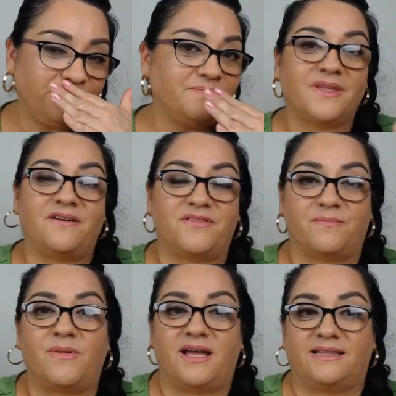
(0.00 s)
of their
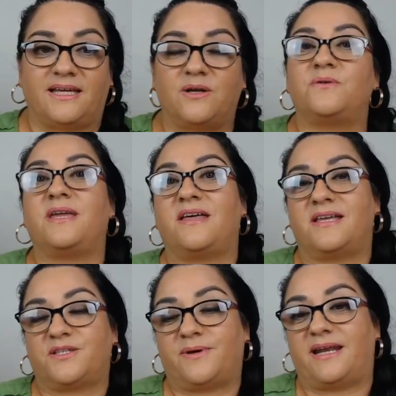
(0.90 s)
mind, like, oh yeah,
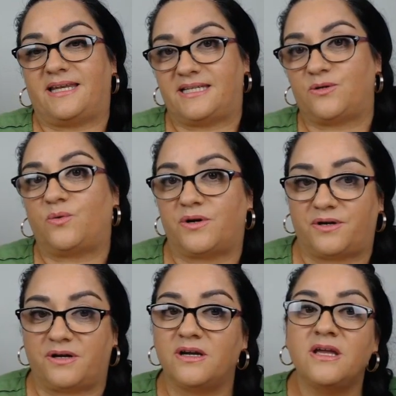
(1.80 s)
that's right, I need to order.